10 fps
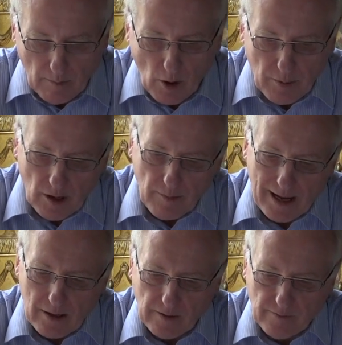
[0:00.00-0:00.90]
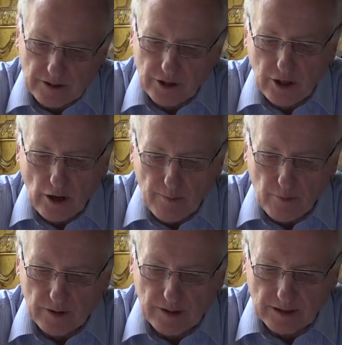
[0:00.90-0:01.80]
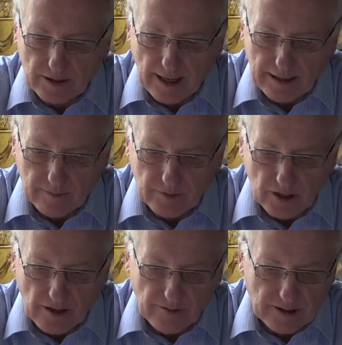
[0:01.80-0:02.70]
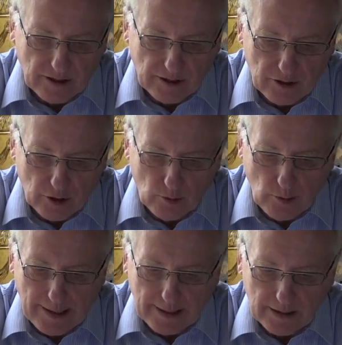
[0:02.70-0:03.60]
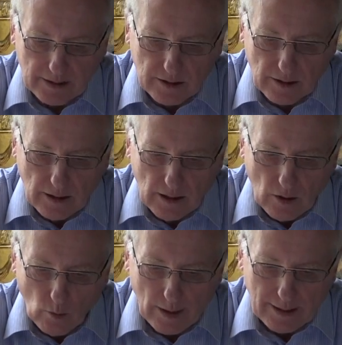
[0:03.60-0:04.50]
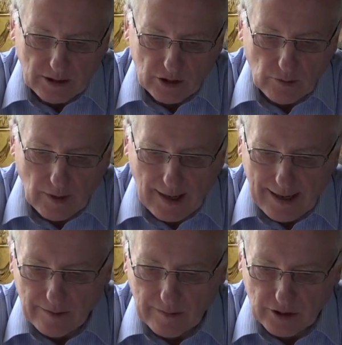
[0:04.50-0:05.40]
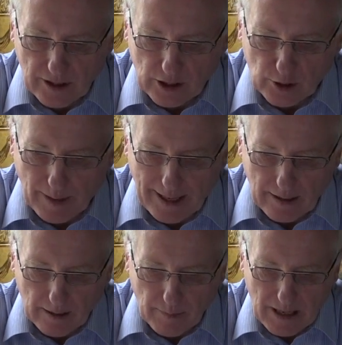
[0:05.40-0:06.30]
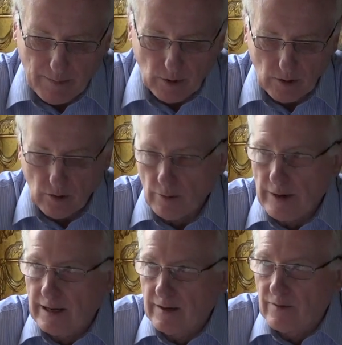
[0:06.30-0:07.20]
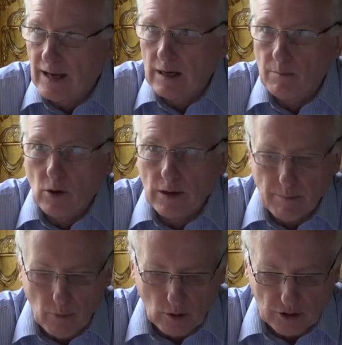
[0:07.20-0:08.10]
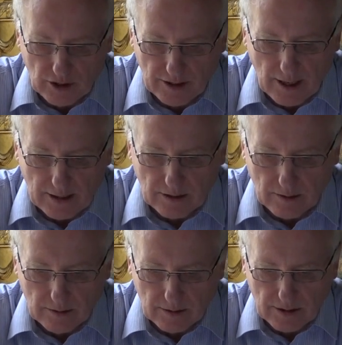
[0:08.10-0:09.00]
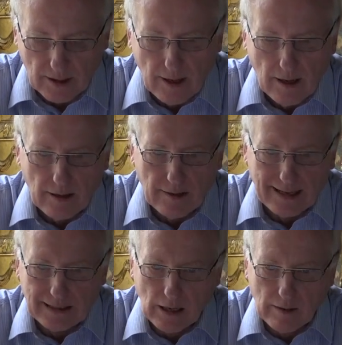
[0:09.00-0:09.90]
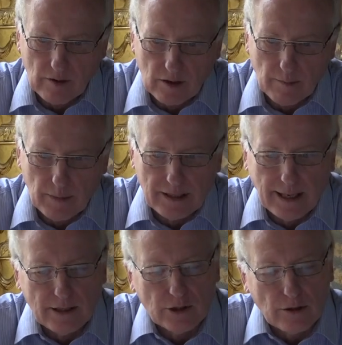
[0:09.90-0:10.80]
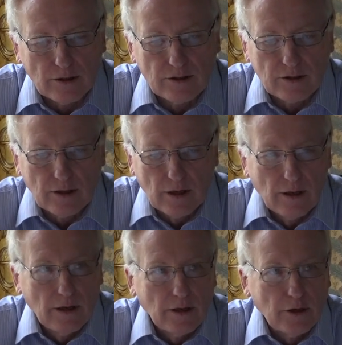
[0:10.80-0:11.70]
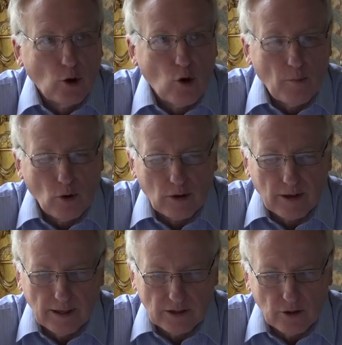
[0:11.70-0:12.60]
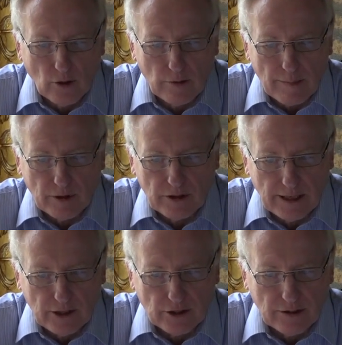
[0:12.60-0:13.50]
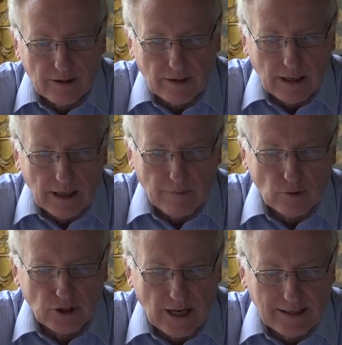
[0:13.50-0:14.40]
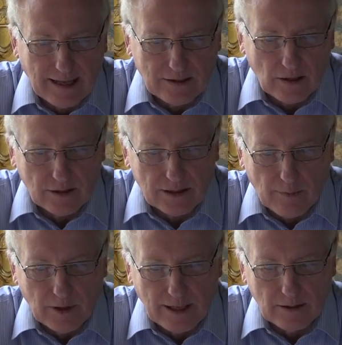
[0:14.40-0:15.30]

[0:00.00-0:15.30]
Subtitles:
Popular biographers cope with this kind of surfeit in 2 ways. One is to rely on research by other people, already available in books and articles. That, however, can be dangerous. Your book is your reputation. If you stake that on someone